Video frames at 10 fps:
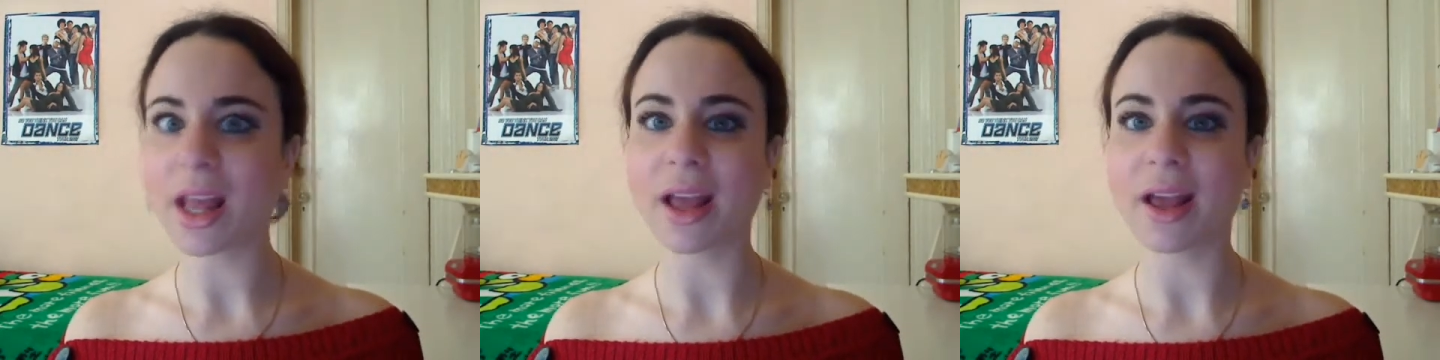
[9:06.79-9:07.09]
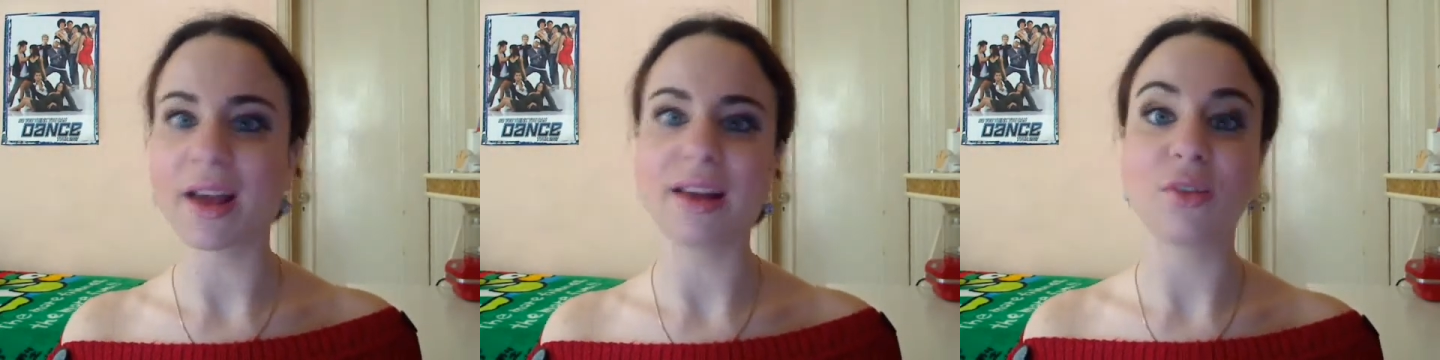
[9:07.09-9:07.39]

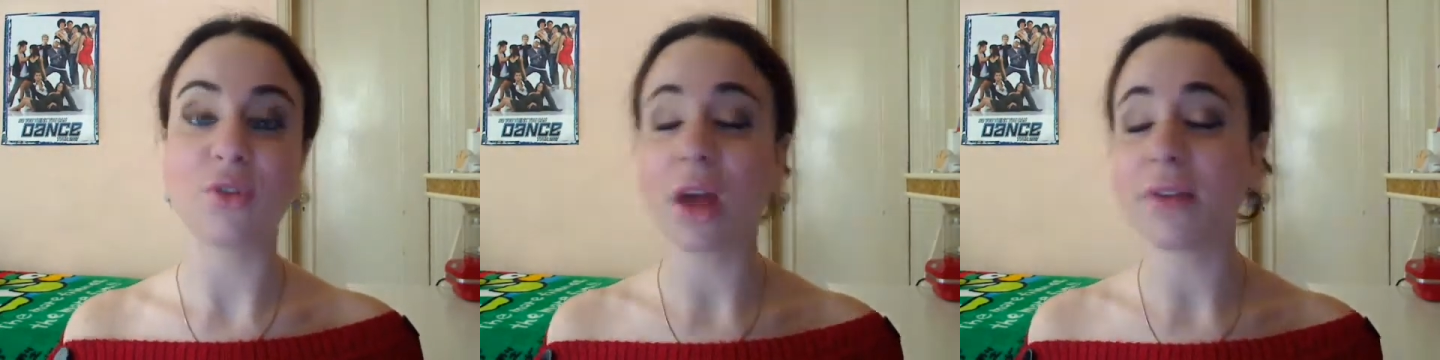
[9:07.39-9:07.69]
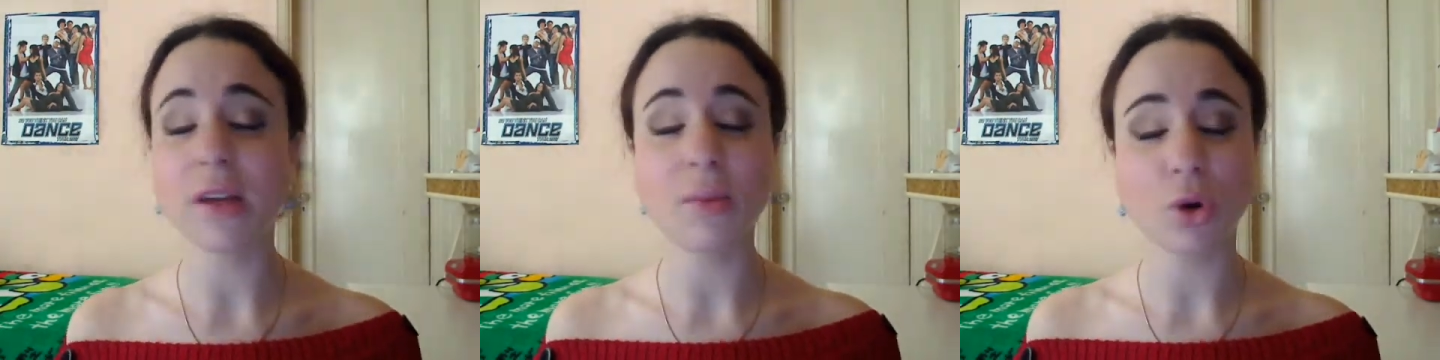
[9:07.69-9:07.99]
and if you have
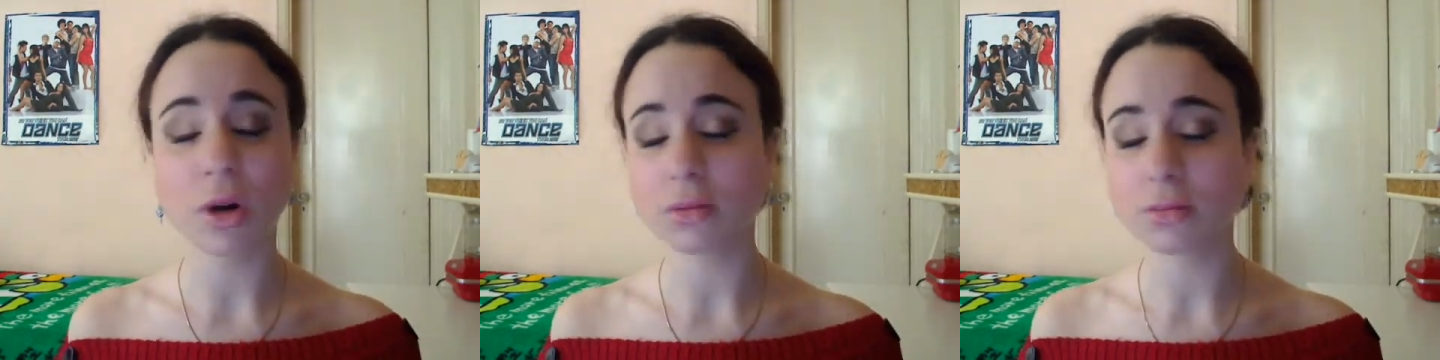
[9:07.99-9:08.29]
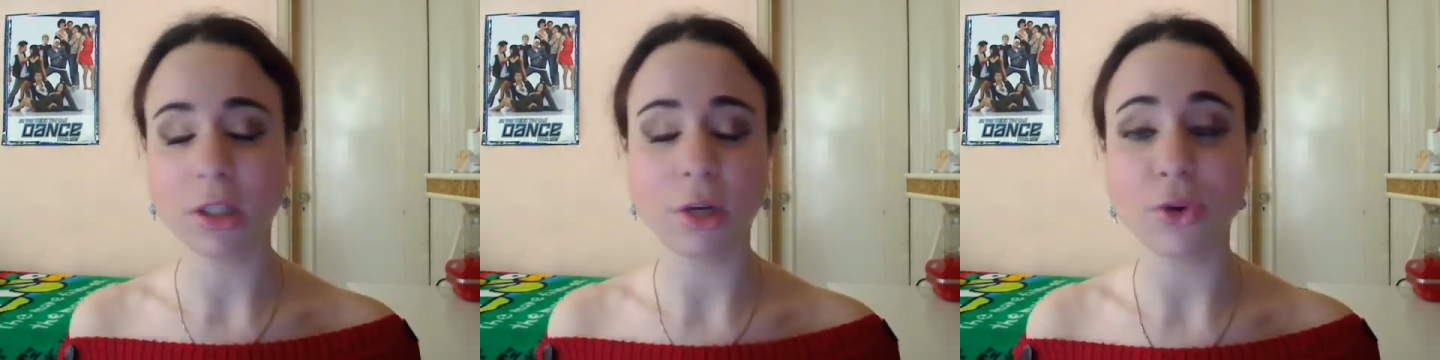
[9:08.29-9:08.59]
any more,
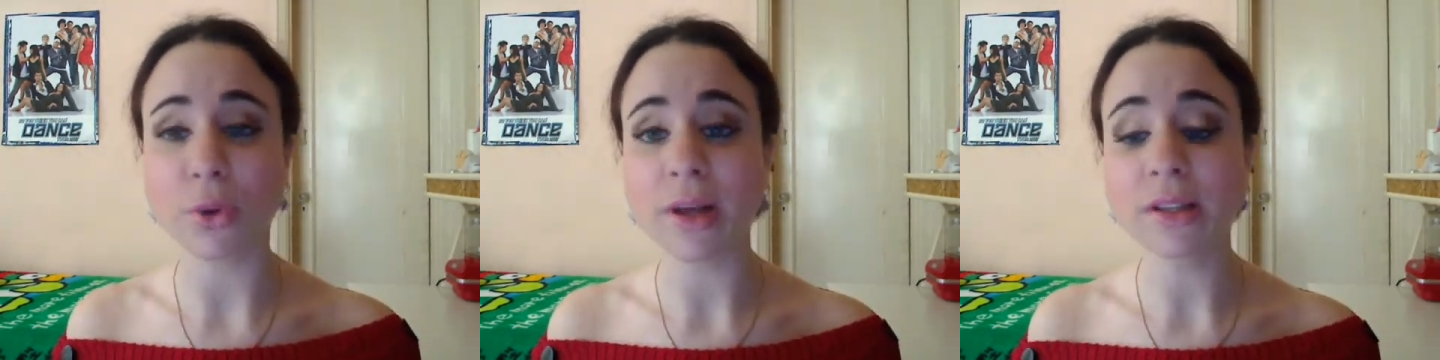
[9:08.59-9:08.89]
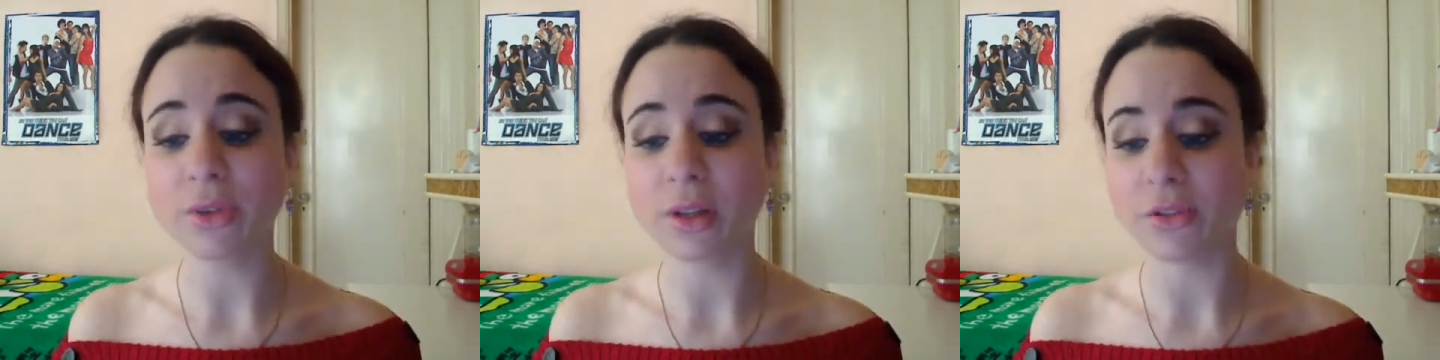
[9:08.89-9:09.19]

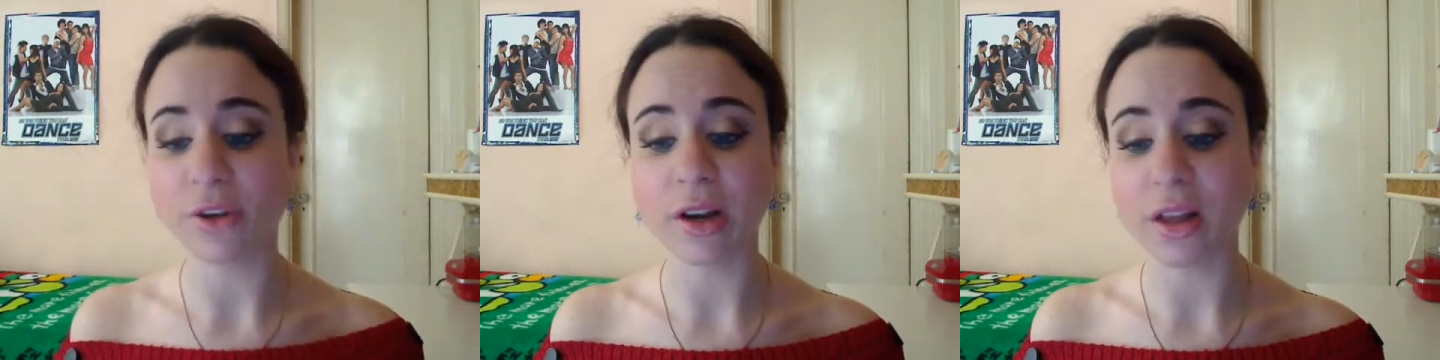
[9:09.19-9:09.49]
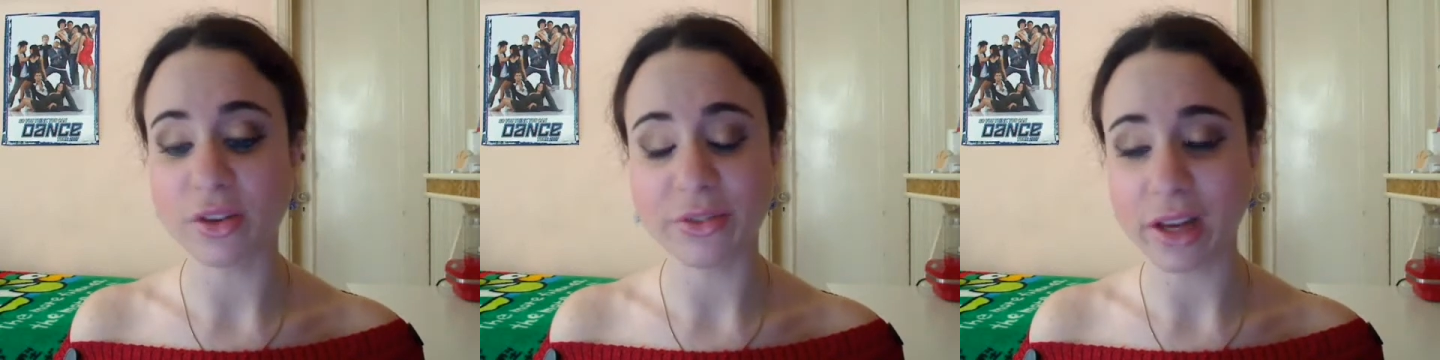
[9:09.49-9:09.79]
requests really for any
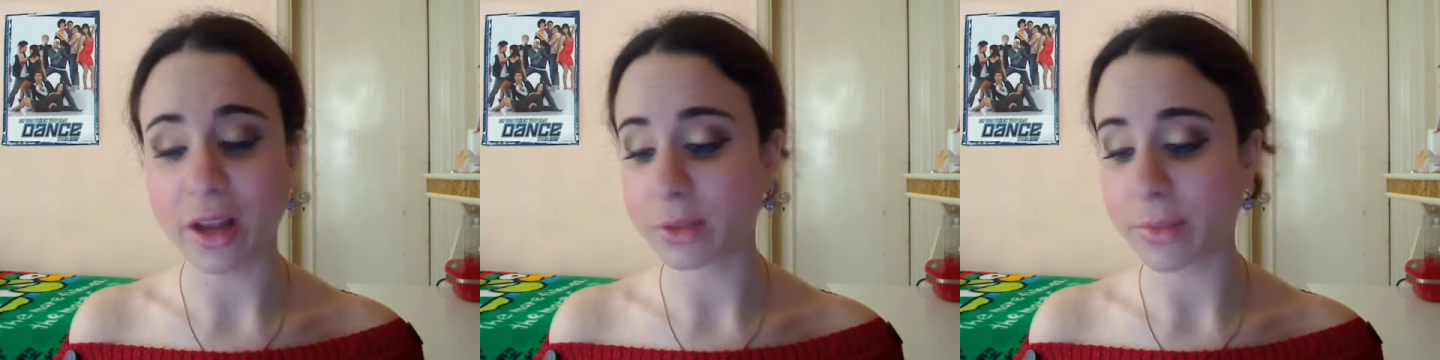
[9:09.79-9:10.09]
other videos,